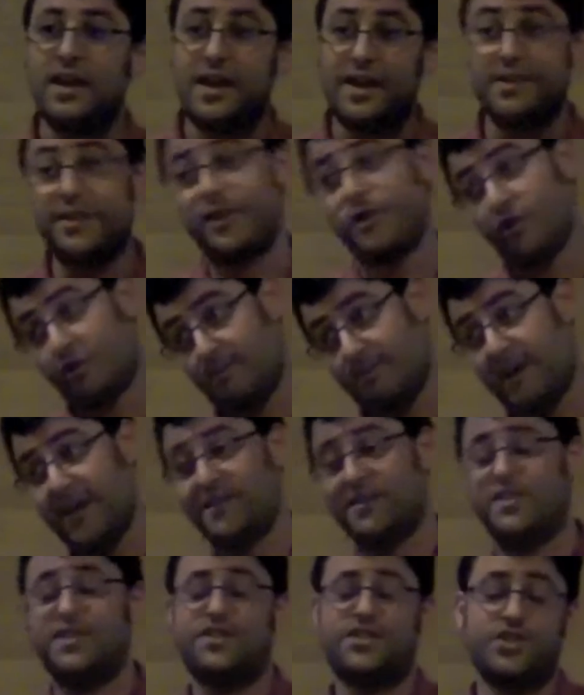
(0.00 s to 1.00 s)
and then you can
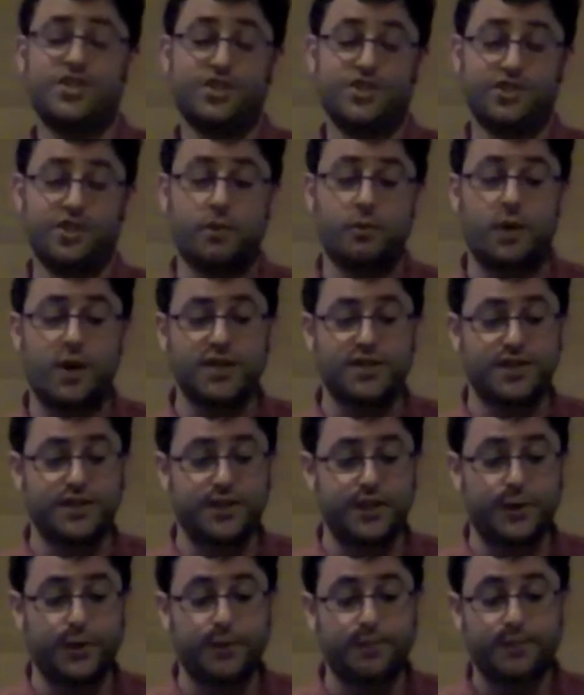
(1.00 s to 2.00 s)
make the decisions on what to
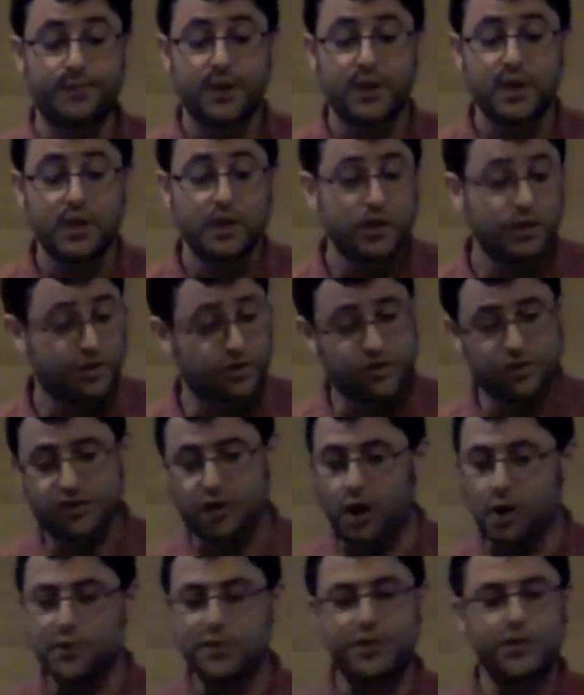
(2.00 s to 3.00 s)
do. So
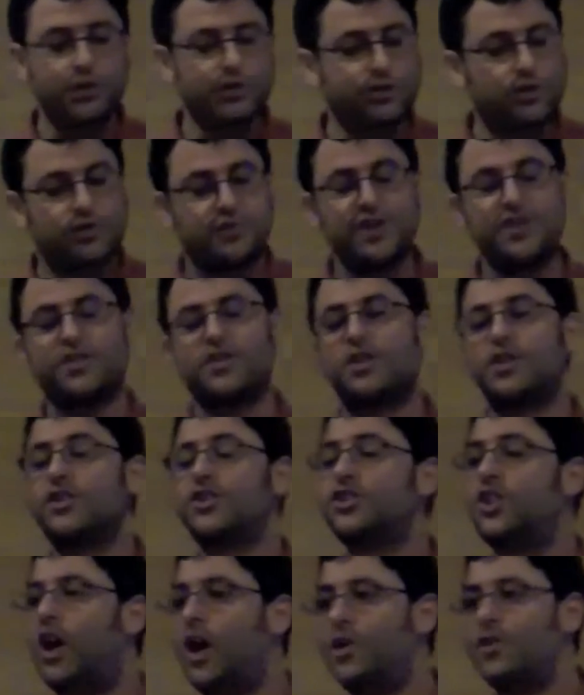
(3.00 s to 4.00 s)
start with the user
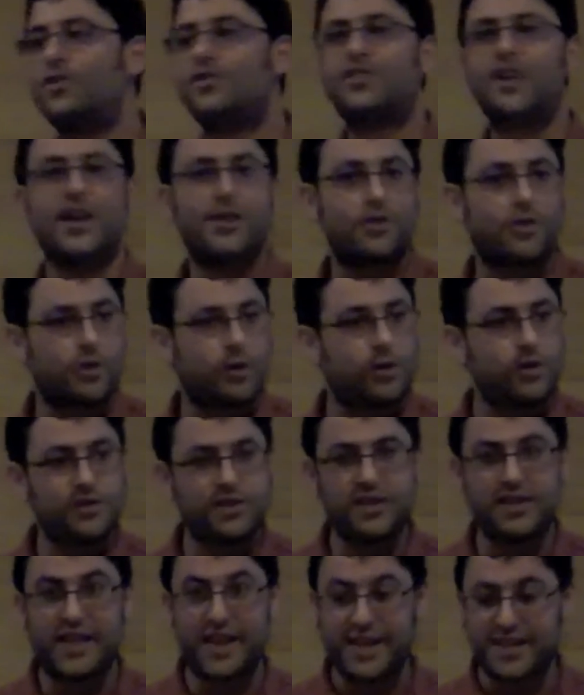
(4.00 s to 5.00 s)
research, understand your goals
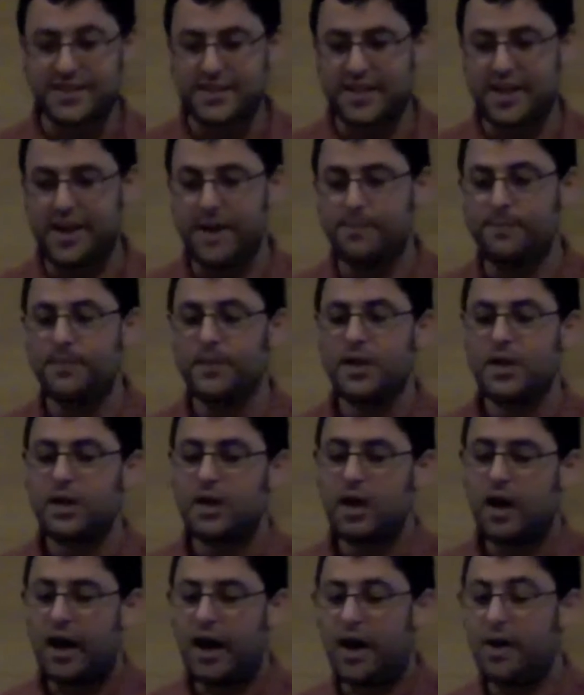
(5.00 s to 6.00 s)
in the landscape.
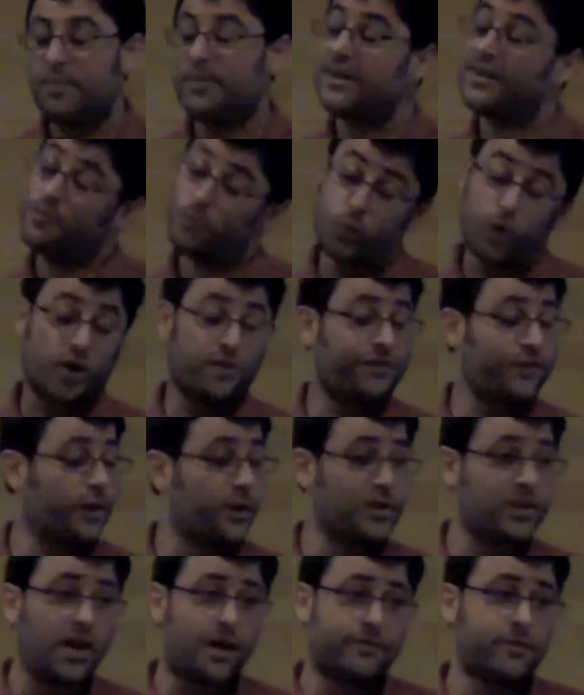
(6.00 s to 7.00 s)

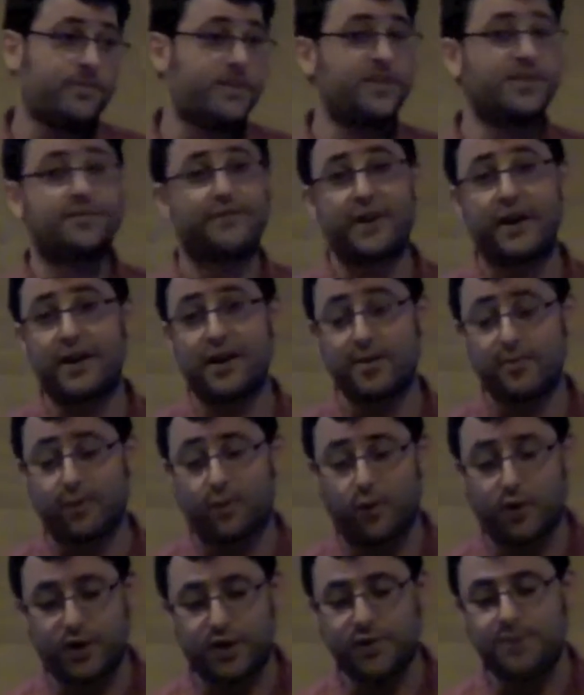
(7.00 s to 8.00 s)
Workflow in government's very
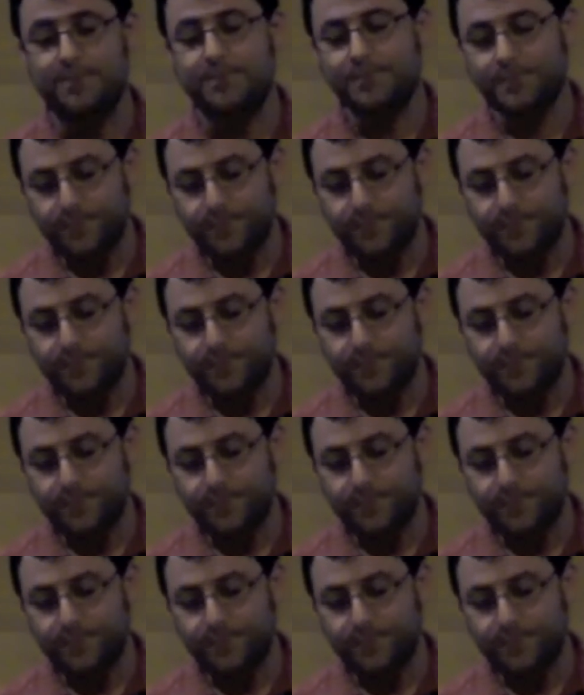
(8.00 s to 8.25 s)
important.